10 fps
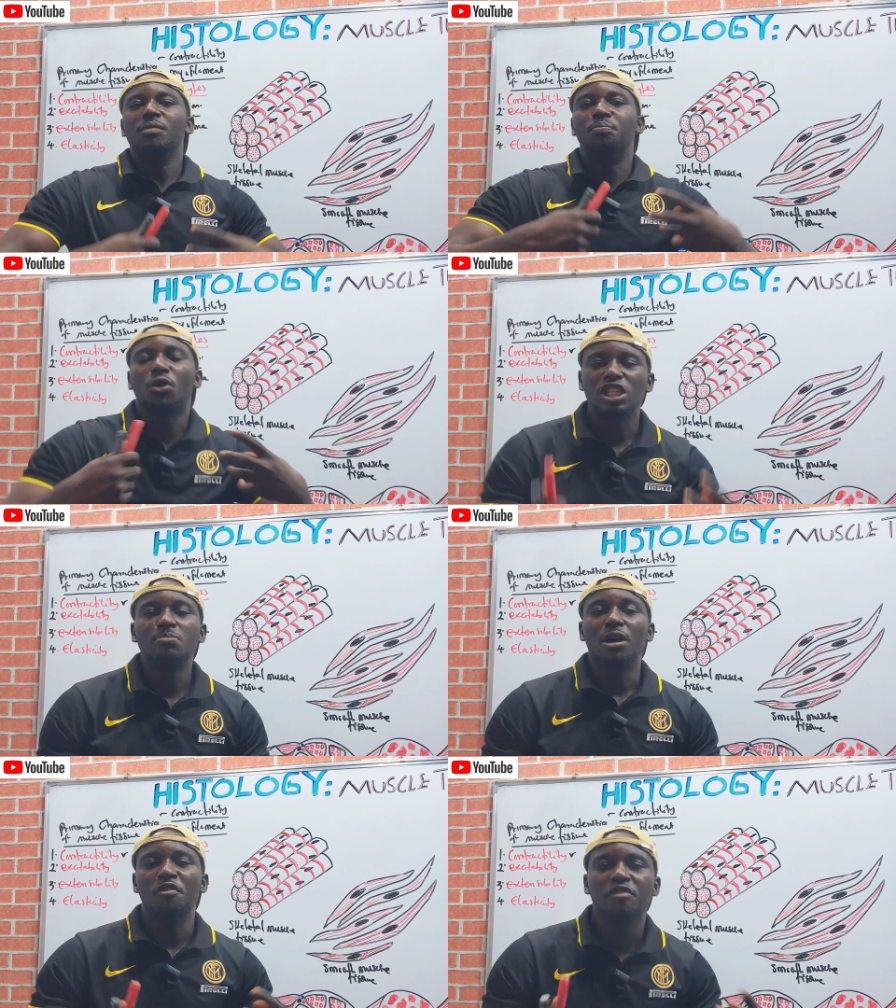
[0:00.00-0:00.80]
protein
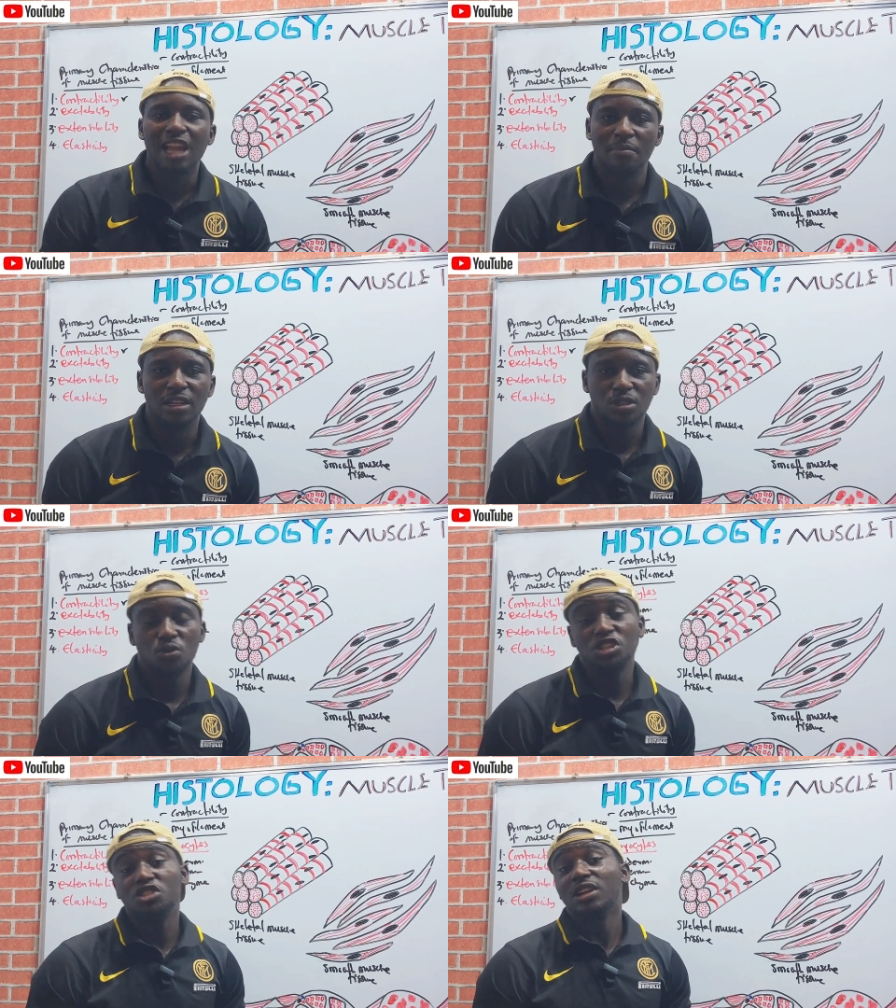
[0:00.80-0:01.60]
myofilament,
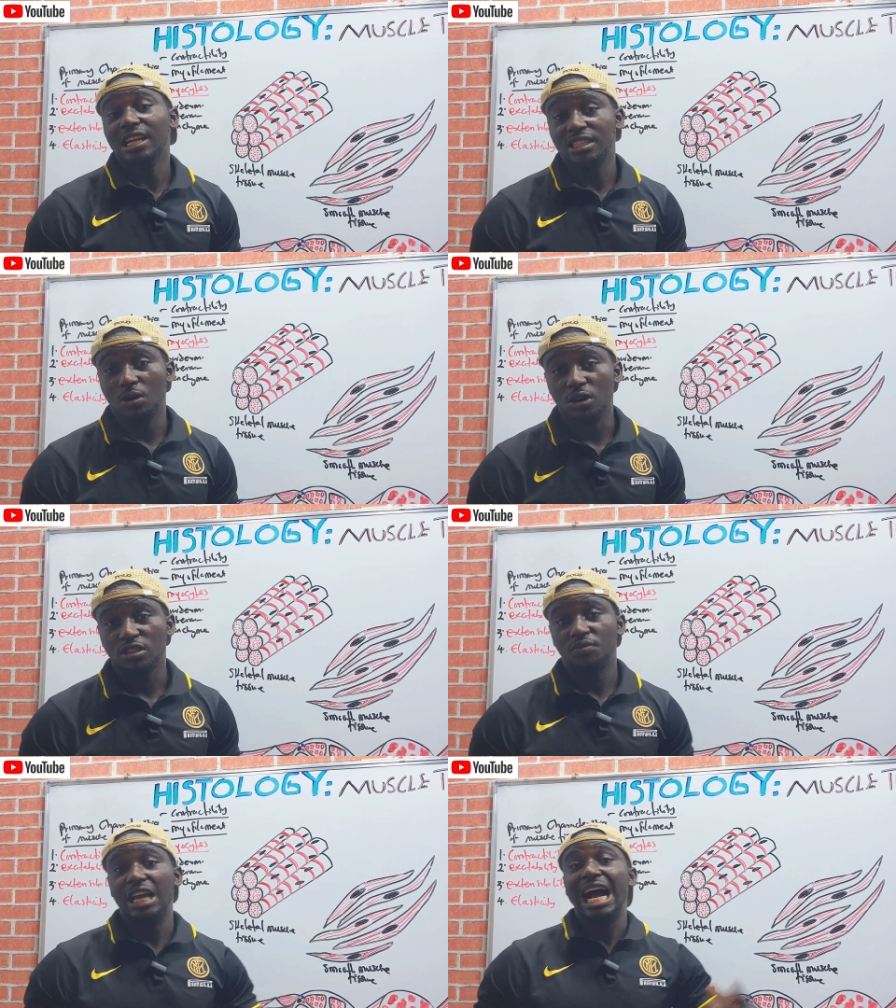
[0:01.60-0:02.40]
which is known as the what?
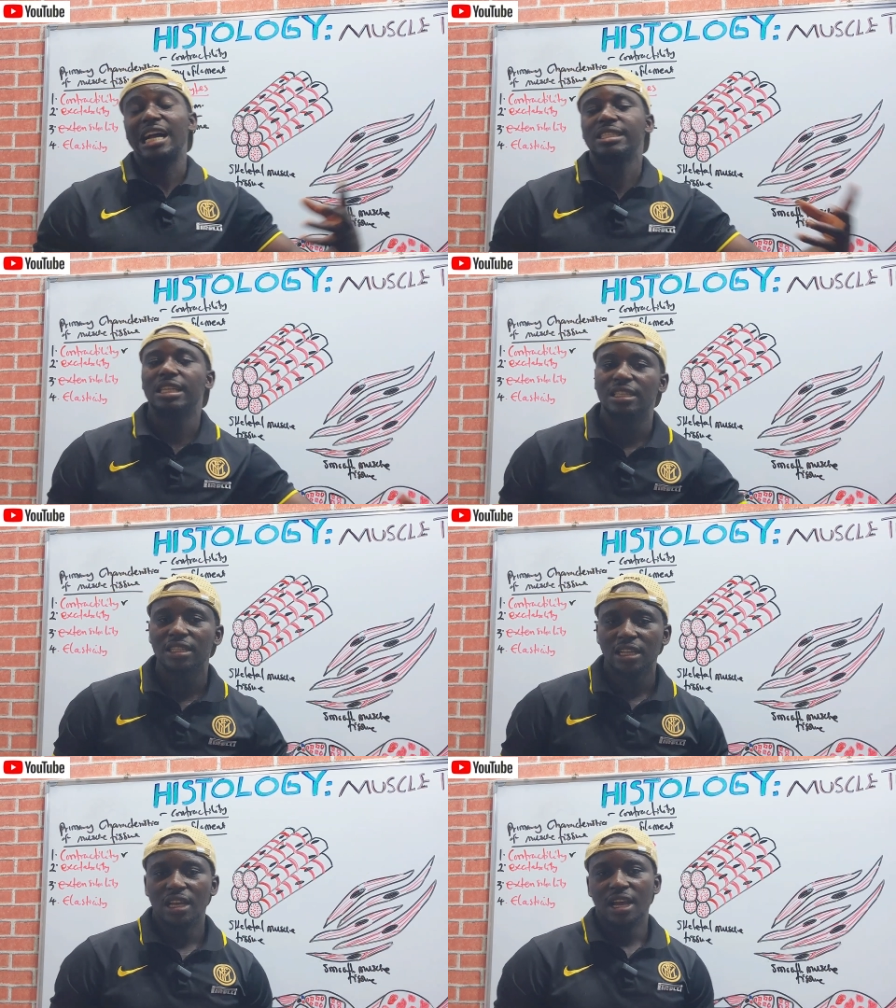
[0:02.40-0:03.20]
The actin
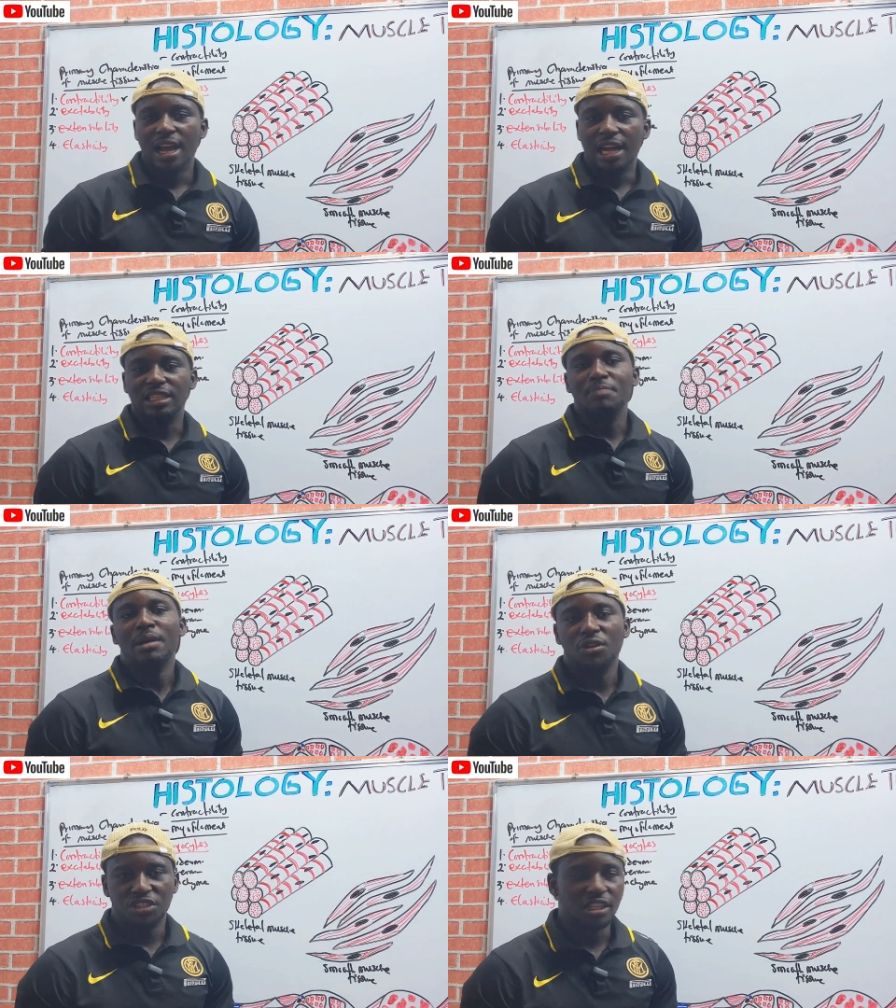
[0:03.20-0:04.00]
and the
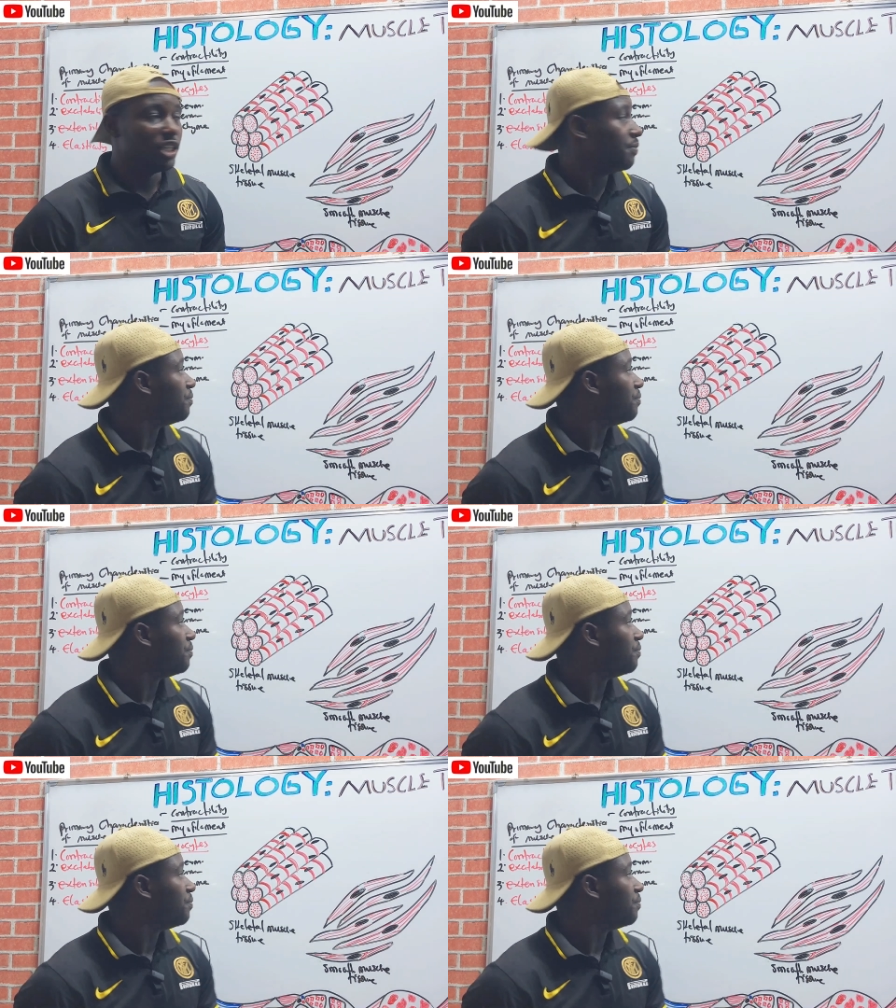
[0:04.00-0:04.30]
myosin.